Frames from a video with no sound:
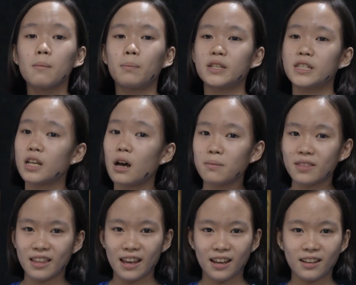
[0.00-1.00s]
But some
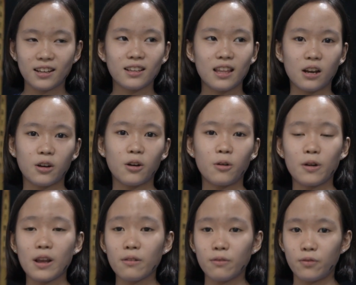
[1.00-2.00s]
think that Korean